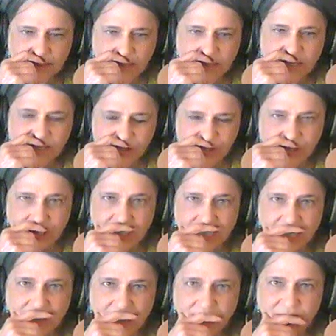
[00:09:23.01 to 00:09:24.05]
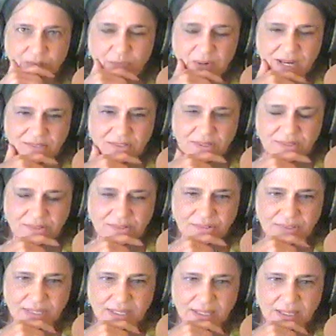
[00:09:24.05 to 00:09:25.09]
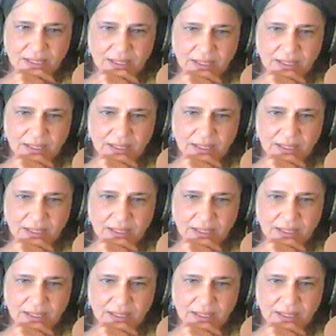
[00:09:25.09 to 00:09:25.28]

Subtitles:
initially in his presidency